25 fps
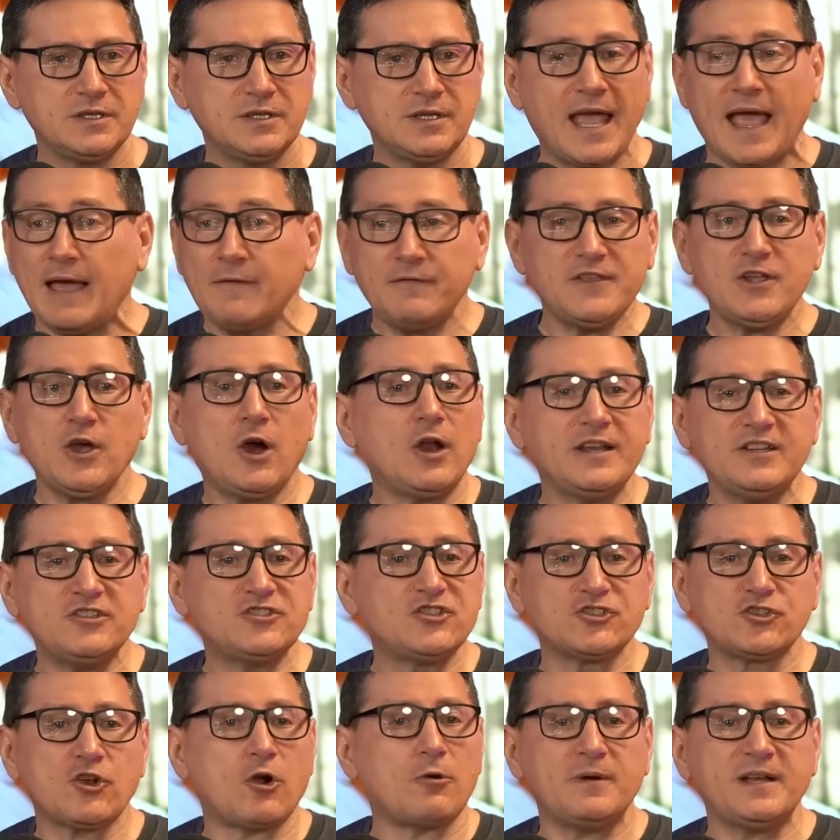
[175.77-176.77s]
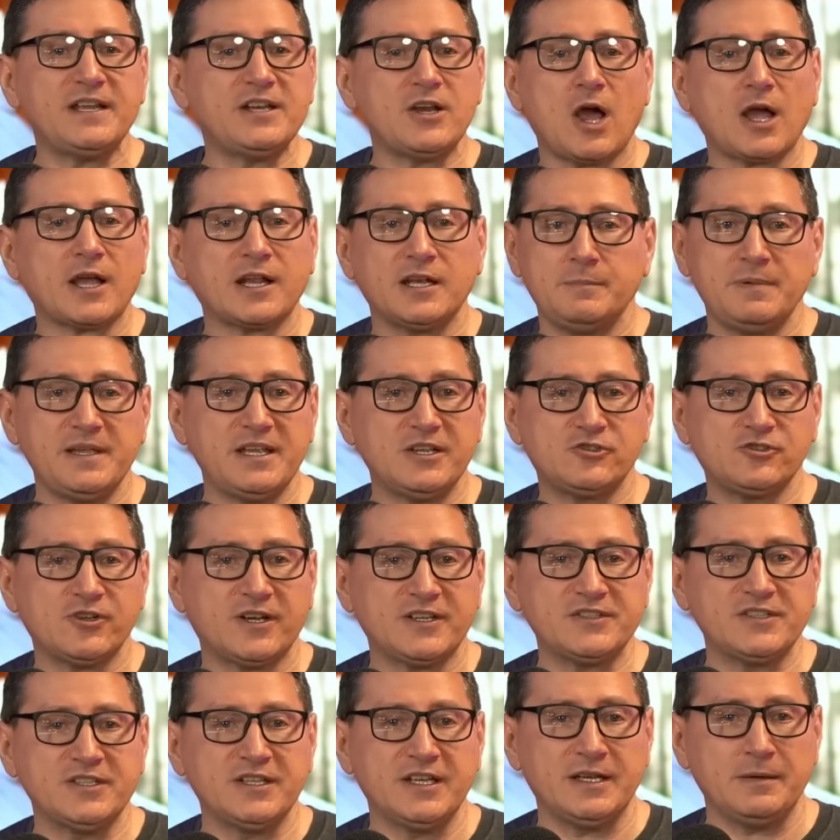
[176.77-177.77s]
Half the audience is already not going to be
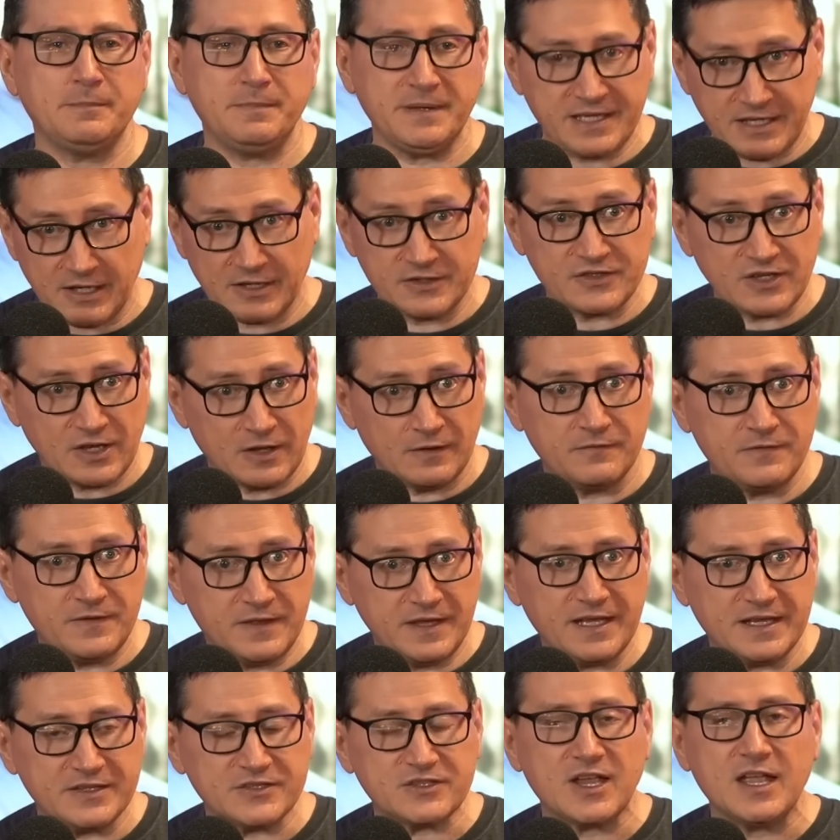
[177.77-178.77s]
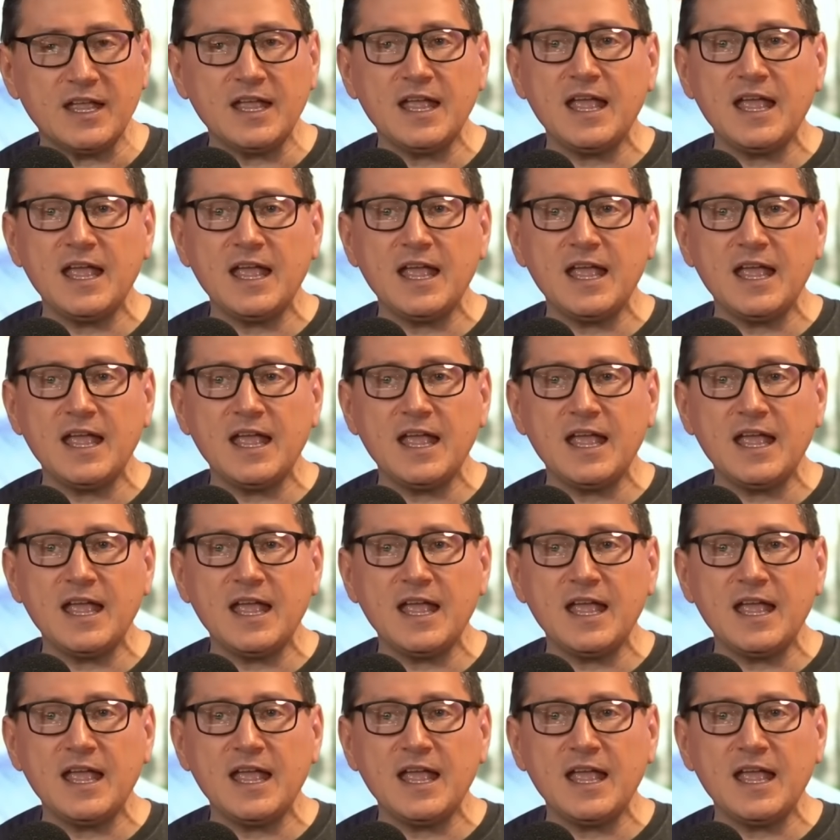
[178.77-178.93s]
interested in it because of this.